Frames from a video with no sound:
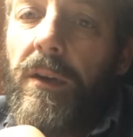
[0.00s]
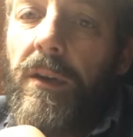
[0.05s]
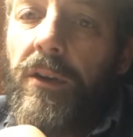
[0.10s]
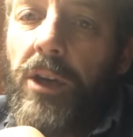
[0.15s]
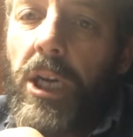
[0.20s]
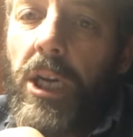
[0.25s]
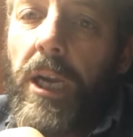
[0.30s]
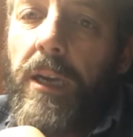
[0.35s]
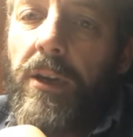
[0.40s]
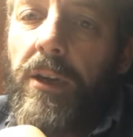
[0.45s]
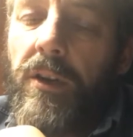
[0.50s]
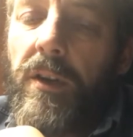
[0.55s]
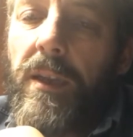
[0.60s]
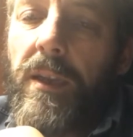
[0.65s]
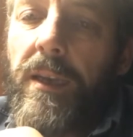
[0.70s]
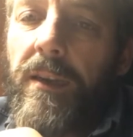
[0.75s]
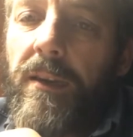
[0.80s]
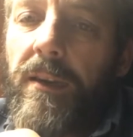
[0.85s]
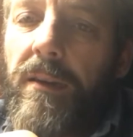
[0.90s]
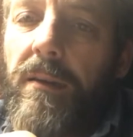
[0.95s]
change
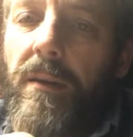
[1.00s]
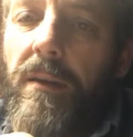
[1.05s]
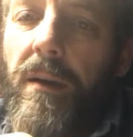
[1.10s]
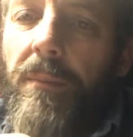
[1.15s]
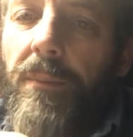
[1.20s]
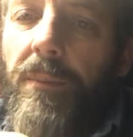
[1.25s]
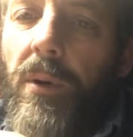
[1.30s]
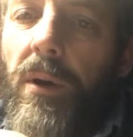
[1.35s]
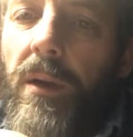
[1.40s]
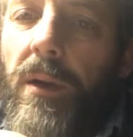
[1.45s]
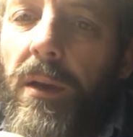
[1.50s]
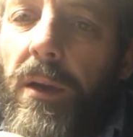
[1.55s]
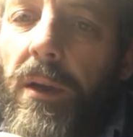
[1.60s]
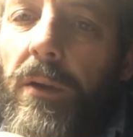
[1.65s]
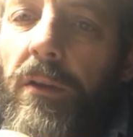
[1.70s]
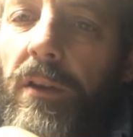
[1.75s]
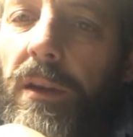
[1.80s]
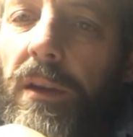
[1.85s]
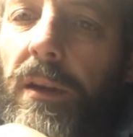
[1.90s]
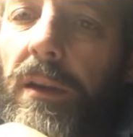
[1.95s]
this by
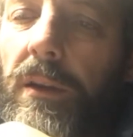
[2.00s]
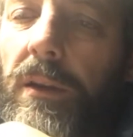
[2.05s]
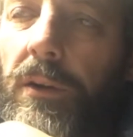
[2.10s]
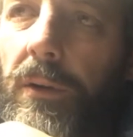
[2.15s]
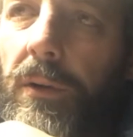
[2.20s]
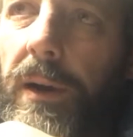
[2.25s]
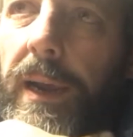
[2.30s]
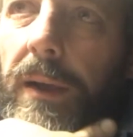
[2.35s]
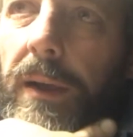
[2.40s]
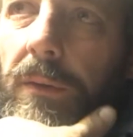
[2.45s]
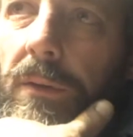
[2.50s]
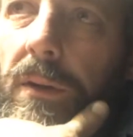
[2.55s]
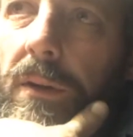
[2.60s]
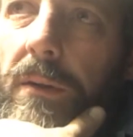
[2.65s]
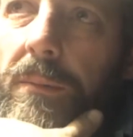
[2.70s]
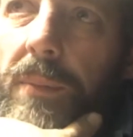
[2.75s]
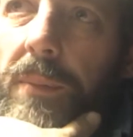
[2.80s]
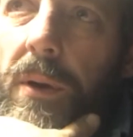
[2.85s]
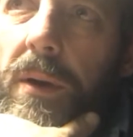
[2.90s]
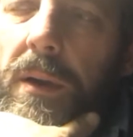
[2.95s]
using Crown
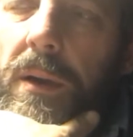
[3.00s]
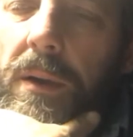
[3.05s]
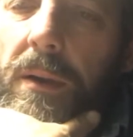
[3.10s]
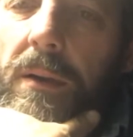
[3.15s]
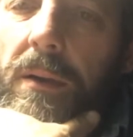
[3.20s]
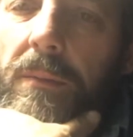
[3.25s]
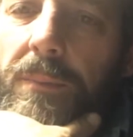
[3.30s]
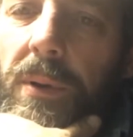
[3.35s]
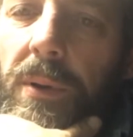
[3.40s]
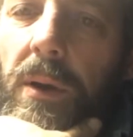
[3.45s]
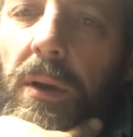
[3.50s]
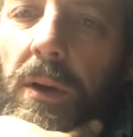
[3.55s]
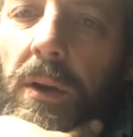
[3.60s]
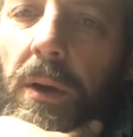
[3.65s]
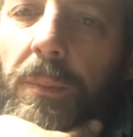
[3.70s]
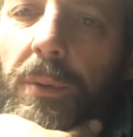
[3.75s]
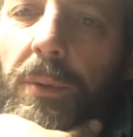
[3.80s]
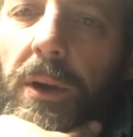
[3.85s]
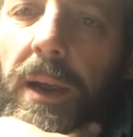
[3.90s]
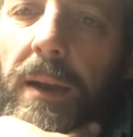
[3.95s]
and by
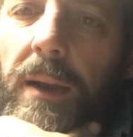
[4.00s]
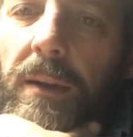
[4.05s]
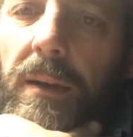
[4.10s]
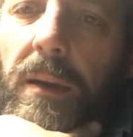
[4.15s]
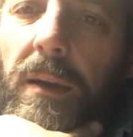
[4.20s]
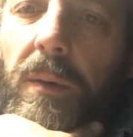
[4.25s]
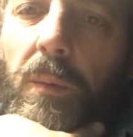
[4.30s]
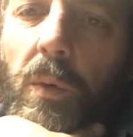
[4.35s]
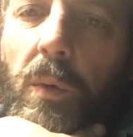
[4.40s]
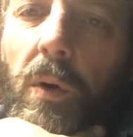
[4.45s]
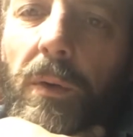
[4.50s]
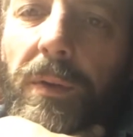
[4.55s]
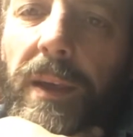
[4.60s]
comprehending what